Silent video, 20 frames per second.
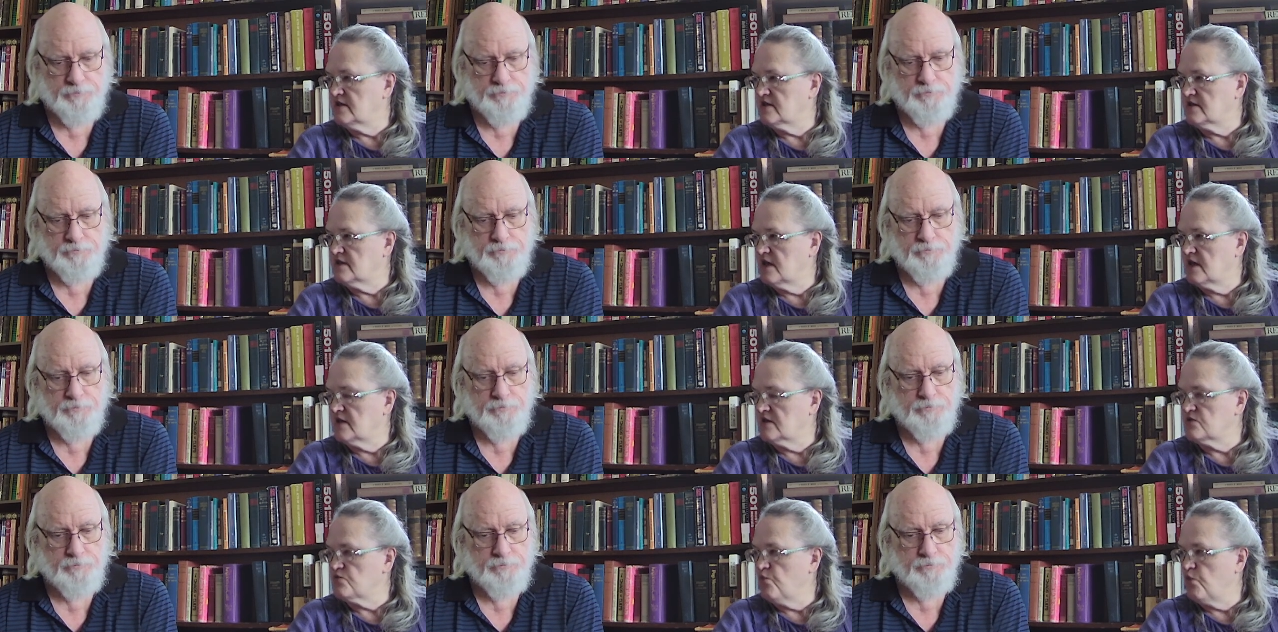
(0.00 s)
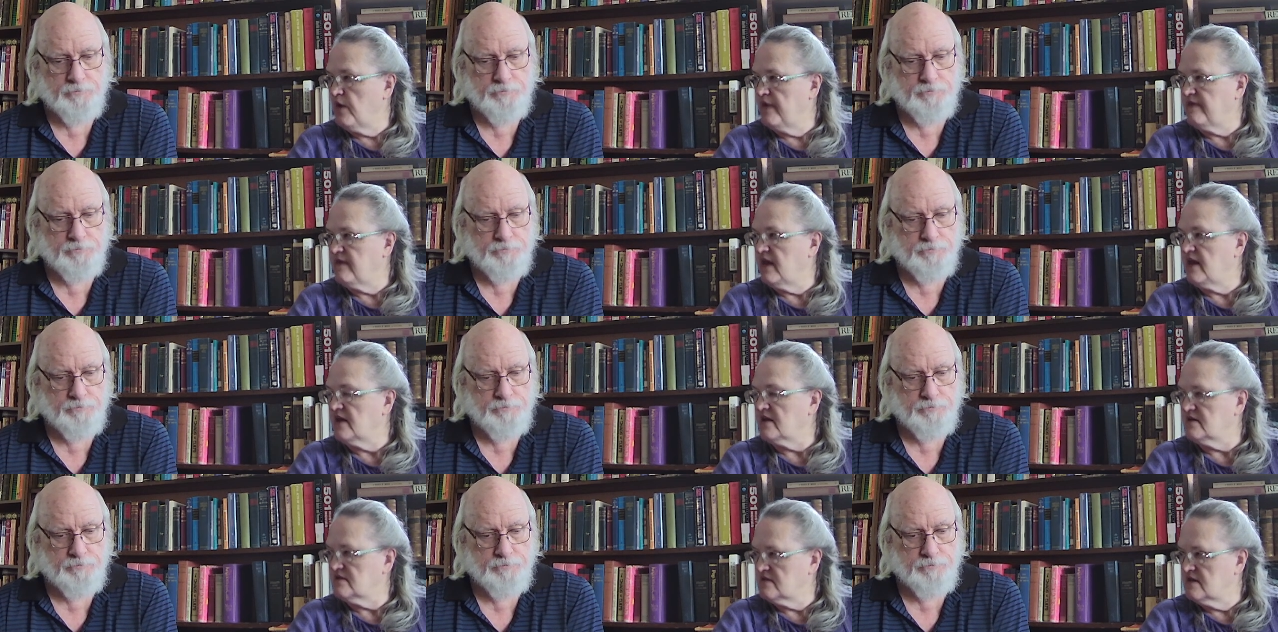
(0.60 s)
Speaker 1: things when
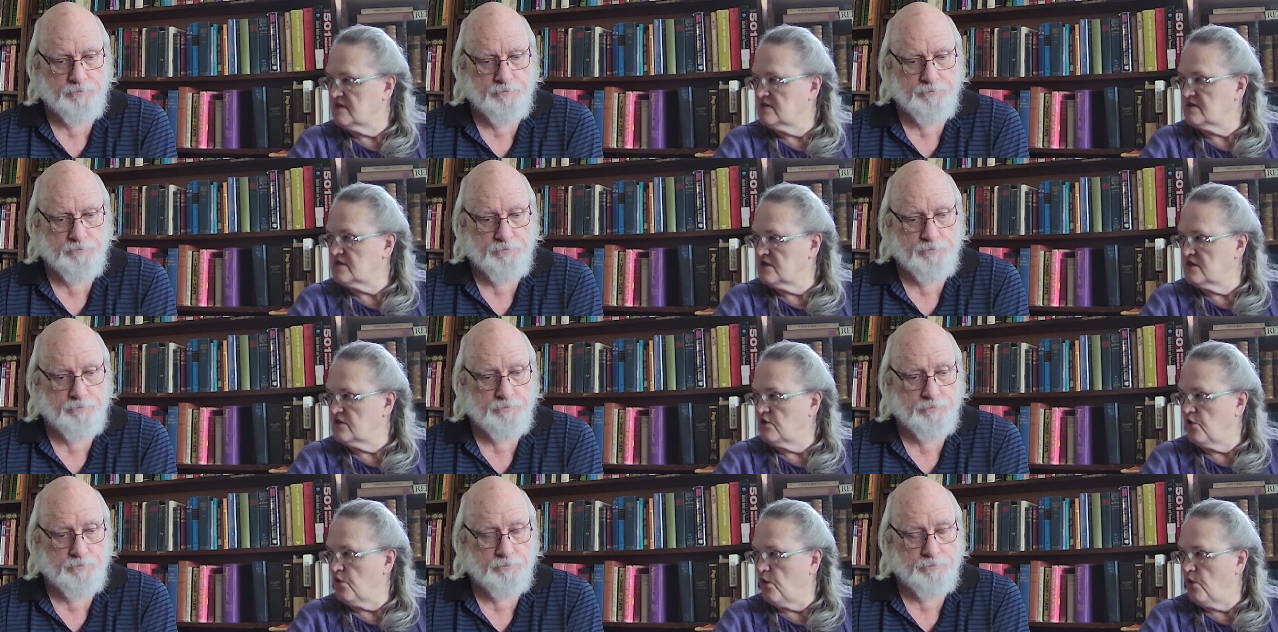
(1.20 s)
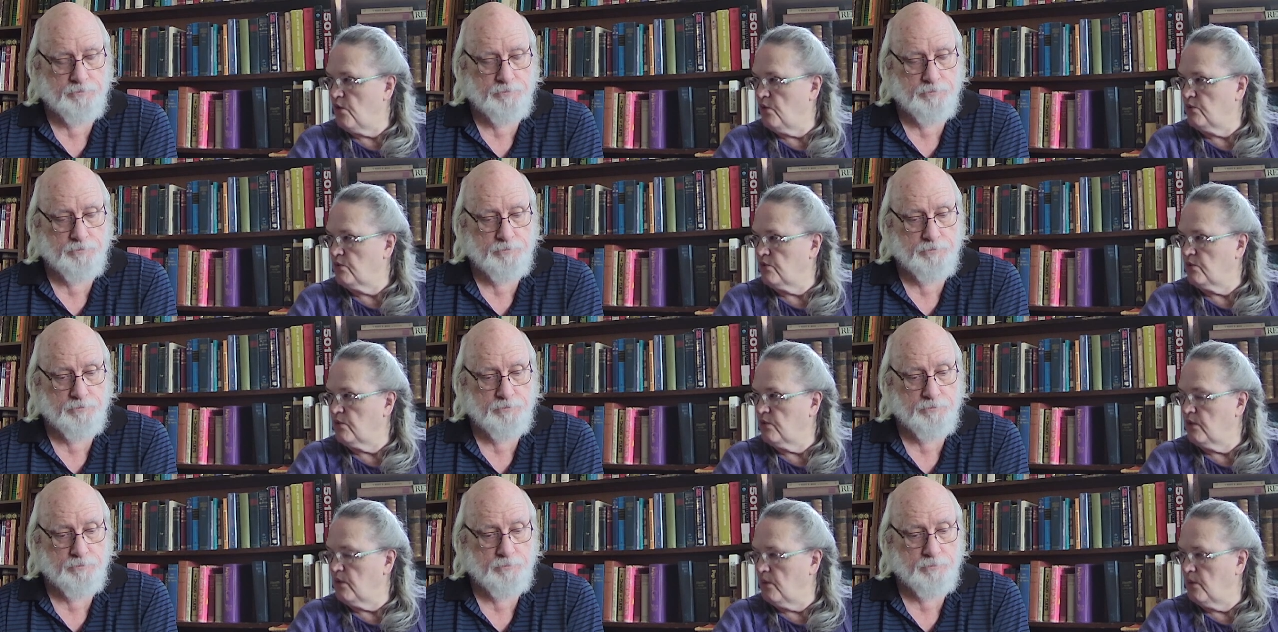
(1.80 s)
they exist in their own
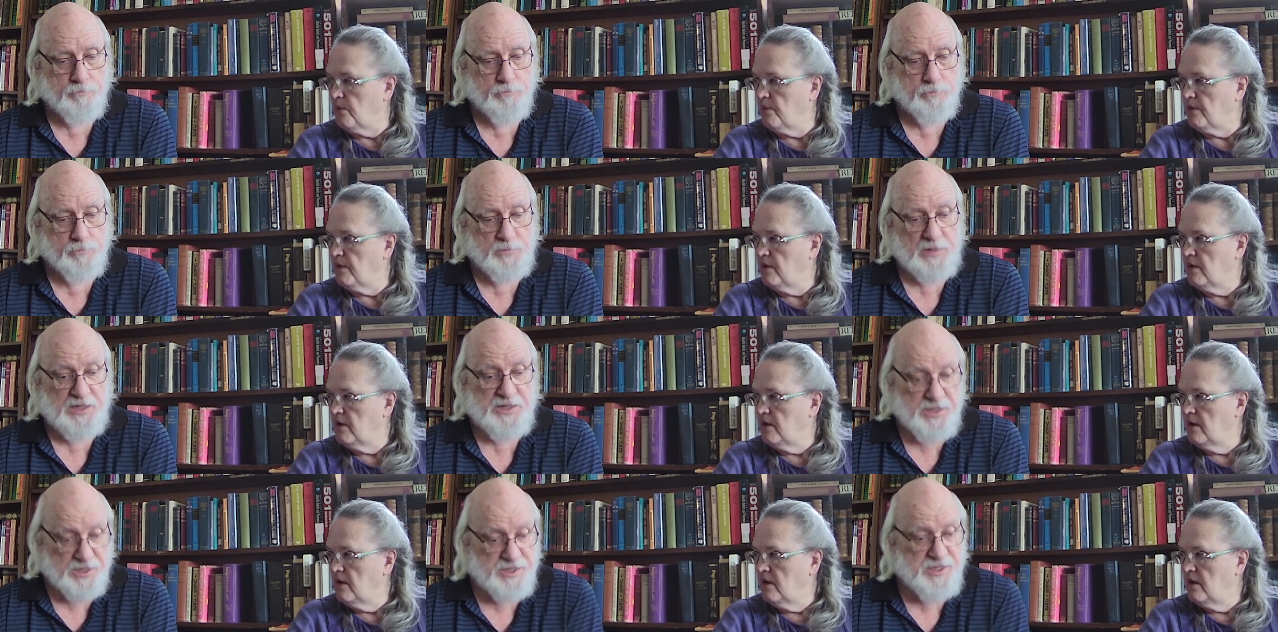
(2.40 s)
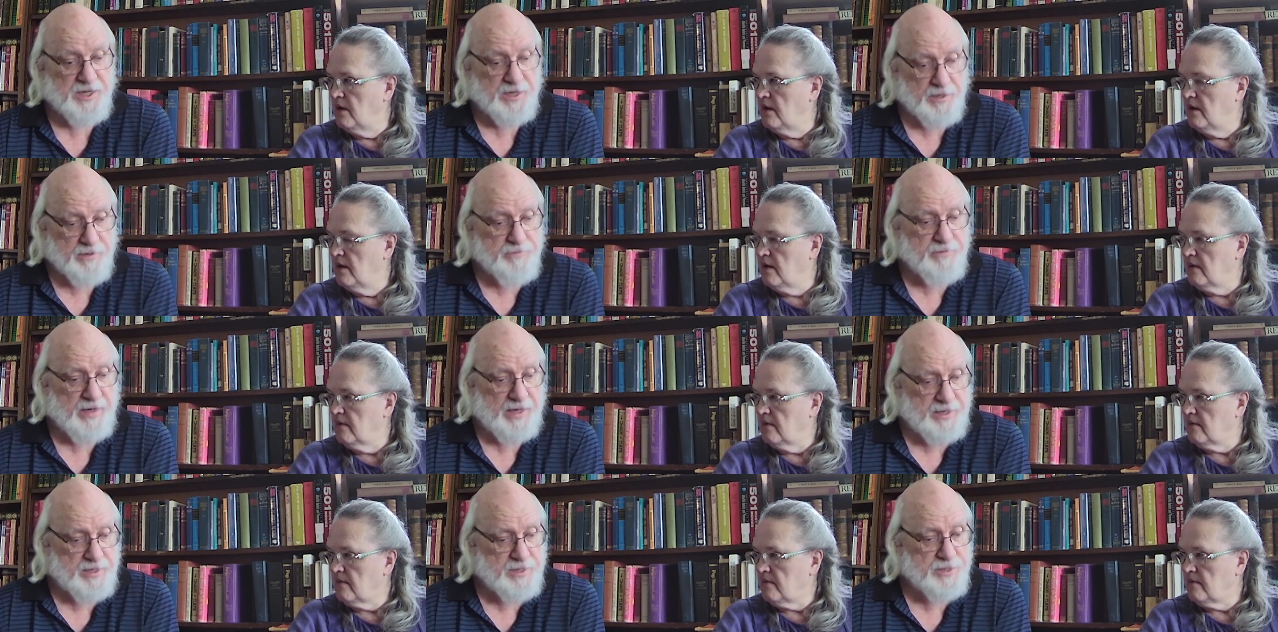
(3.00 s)
group,
Speaker 2: and to take
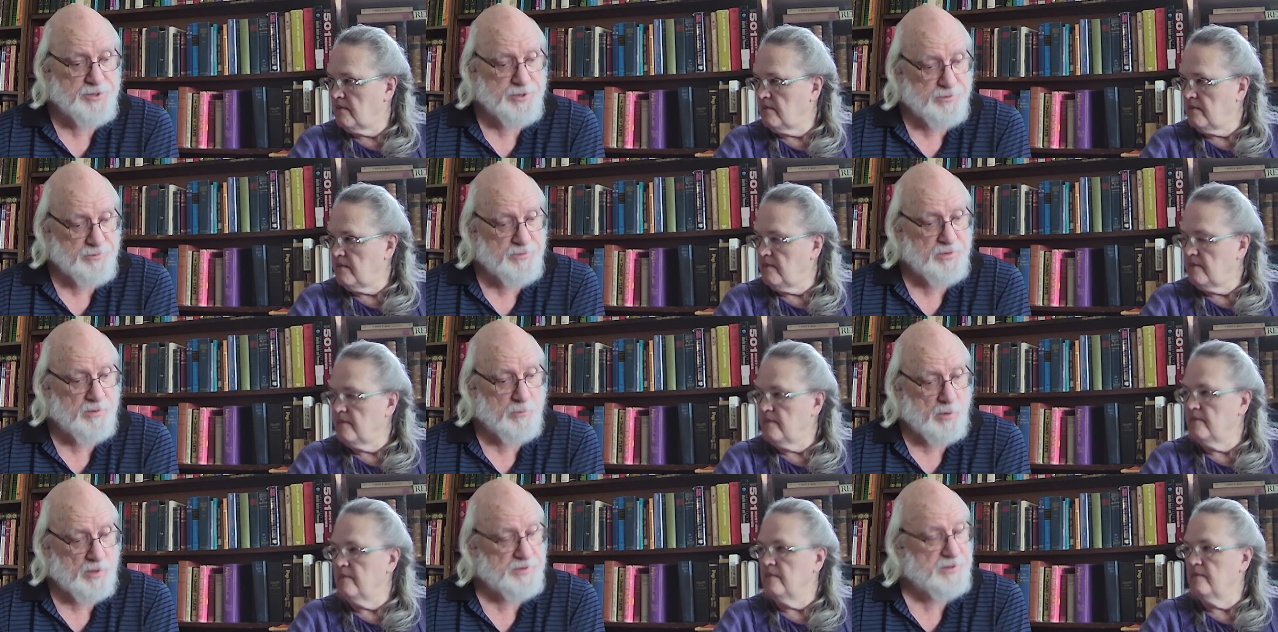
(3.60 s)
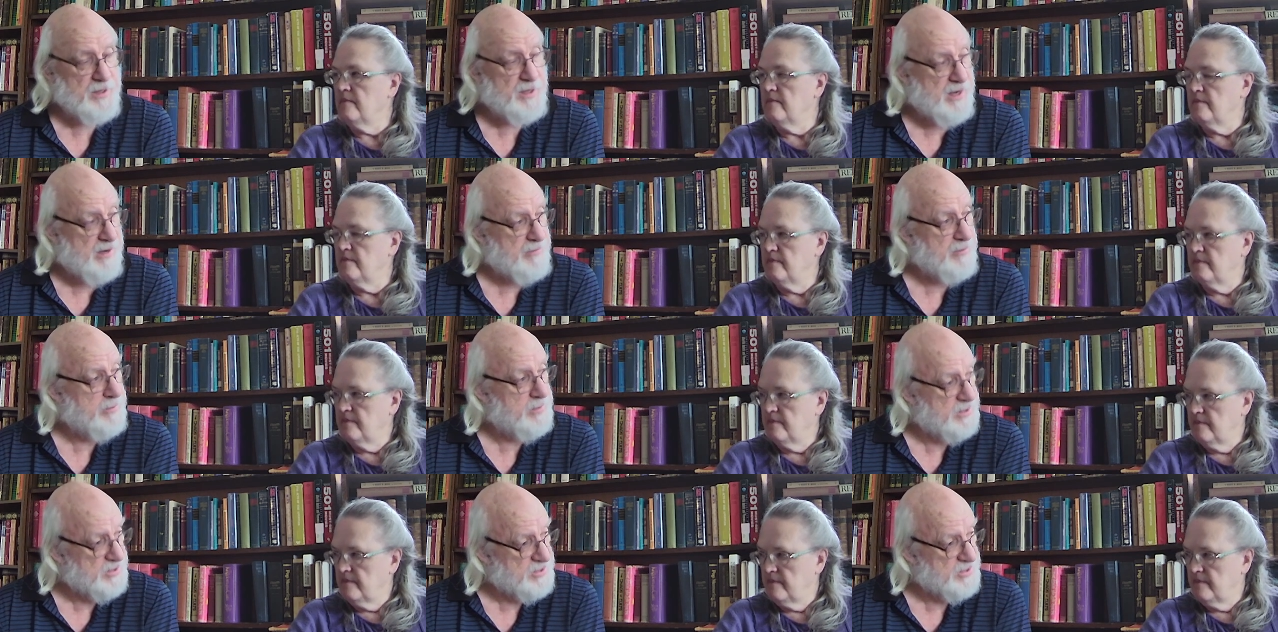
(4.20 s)
advantage of the, what the governments